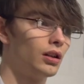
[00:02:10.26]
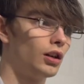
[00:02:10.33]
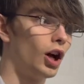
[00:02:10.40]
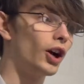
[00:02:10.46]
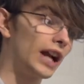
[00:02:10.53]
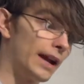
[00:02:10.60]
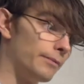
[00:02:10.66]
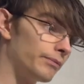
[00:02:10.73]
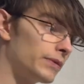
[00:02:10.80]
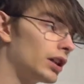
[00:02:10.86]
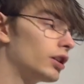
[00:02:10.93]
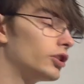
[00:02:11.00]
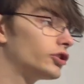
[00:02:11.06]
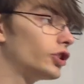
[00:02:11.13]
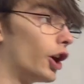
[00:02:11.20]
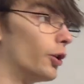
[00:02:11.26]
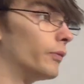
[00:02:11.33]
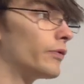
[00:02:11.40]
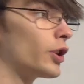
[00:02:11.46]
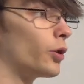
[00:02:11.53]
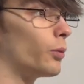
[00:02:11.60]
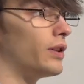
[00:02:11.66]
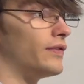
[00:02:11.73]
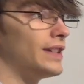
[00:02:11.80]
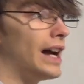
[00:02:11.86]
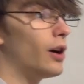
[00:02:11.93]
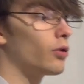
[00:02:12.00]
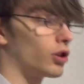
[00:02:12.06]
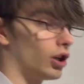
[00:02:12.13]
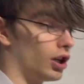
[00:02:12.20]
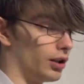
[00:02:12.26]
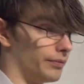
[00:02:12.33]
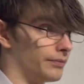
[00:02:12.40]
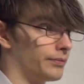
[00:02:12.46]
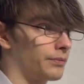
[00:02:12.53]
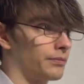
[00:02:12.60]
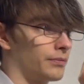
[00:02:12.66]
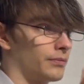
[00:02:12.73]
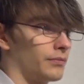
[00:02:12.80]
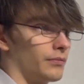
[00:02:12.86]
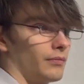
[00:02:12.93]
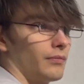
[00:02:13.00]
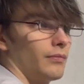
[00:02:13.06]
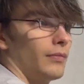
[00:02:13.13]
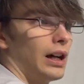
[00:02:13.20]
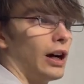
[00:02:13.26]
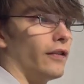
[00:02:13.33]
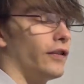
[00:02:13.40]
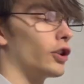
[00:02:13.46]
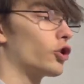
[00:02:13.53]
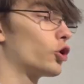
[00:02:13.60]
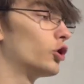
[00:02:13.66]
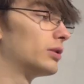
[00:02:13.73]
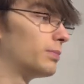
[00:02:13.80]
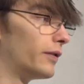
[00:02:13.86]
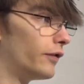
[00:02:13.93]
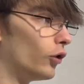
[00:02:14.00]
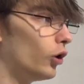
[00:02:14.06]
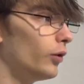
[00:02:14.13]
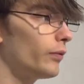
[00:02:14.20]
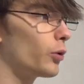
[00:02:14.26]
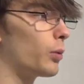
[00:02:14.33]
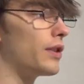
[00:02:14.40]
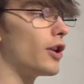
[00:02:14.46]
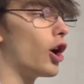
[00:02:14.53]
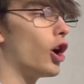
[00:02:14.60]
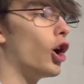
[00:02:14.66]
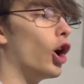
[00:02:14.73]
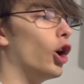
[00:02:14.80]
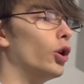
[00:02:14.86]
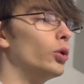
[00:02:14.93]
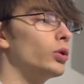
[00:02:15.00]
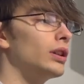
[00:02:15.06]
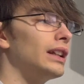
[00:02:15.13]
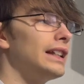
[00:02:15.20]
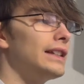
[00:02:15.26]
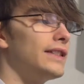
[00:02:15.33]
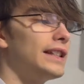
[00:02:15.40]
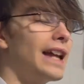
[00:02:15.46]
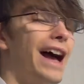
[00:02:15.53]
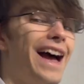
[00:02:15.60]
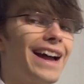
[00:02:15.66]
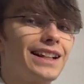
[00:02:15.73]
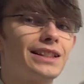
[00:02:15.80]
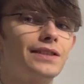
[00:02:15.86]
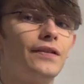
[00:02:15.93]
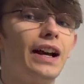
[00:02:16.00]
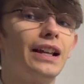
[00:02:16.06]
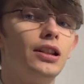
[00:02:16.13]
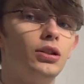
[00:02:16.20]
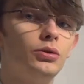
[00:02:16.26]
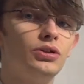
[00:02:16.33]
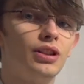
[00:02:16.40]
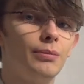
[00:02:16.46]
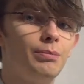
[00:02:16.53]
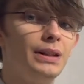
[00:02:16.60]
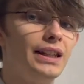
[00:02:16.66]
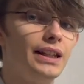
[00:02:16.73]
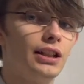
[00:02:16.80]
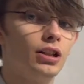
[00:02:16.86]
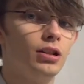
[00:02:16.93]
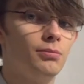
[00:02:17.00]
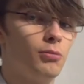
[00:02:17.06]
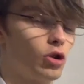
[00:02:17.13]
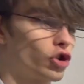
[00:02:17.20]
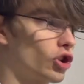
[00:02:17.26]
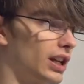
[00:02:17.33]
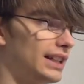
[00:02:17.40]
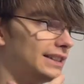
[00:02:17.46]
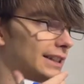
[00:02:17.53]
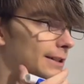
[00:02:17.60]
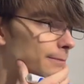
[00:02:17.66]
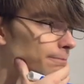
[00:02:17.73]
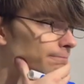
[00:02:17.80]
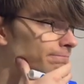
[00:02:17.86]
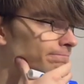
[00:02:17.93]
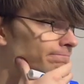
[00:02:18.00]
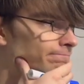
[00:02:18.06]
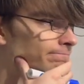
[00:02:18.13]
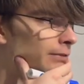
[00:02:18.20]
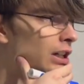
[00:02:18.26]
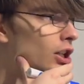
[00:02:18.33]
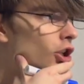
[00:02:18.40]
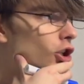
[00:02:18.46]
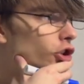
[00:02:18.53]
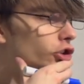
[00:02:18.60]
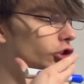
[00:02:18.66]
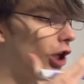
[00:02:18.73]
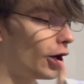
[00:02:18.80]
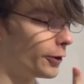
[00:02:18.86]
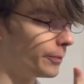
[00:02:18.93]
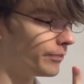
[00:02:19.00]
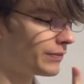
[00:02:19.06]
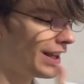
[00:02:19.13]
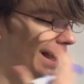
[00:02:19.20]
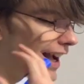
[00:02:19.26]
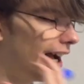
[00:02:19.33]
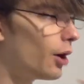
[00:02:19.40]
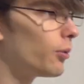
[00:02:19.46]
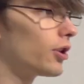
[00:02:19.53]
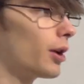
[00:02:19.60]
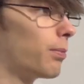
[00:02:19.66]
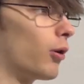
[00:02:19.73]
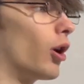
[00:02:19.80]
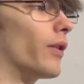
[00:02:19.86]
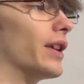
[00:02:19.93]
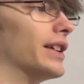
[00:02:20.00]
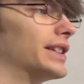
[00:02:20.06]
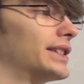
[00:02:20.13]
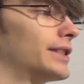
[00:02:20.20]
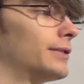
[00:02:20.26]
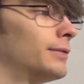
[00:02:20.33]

Okay, so we've now got our function as before, with only the x values being modulated. So, how would I plot this?